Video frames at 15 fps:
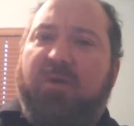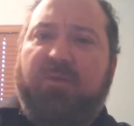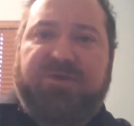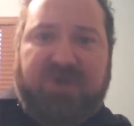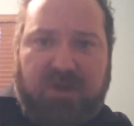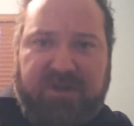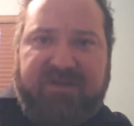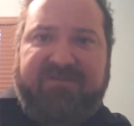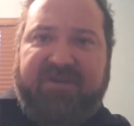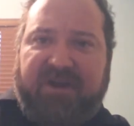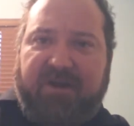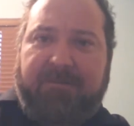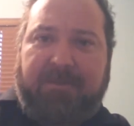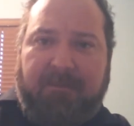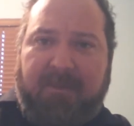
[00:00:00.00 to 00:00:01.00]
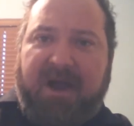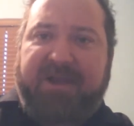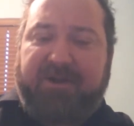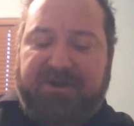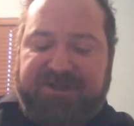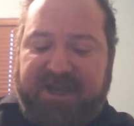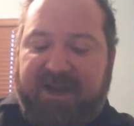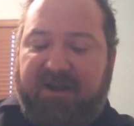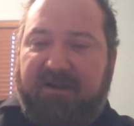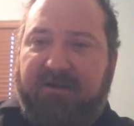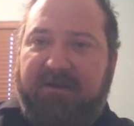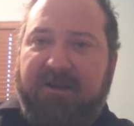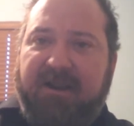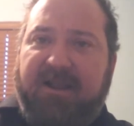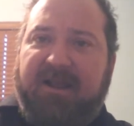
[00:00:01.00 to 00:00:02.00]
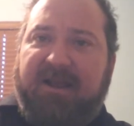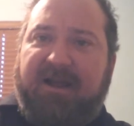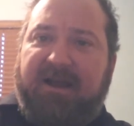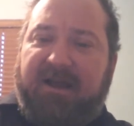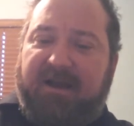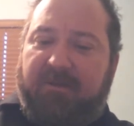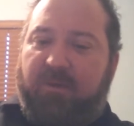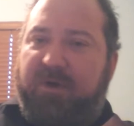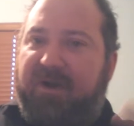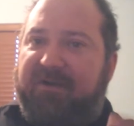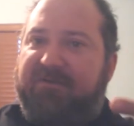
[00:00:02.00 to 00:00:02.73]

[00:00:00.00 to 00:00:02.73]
was only a very minor tear where